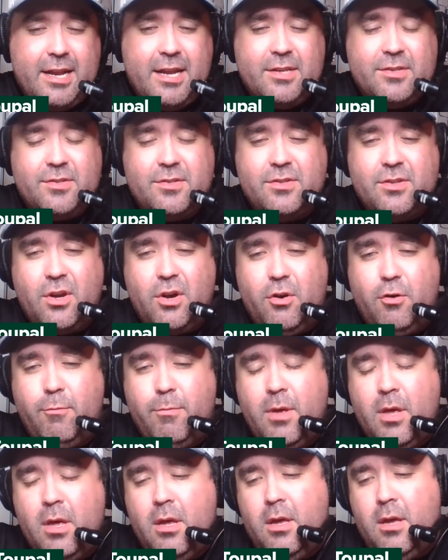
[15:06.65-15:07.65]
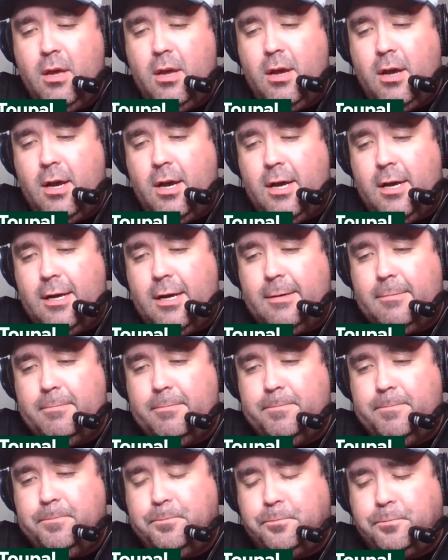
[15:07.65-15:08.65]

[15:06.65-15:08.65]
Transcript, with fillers: And so um,